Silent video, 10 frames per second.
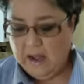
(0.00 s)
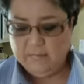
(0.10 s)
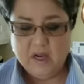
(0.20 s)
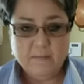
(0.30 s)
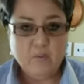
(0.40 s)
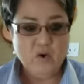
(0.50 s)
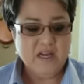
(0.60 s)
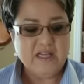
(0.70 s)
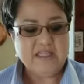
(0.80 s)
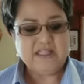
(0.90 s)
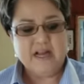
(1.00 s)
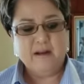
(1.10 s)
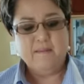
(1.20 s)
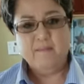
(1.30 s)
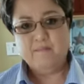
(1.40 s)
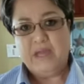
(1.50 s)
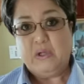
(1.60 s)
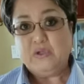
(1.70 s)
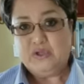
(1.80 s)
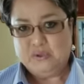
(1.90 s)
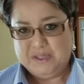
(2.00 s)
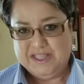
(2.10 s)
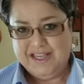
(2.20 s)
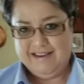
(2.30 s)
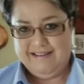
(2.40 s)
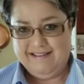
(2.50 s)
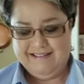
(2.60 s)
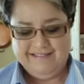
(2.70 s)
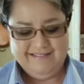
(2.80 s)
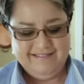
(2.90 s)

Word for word: I'm going to put in some pickle juice in here.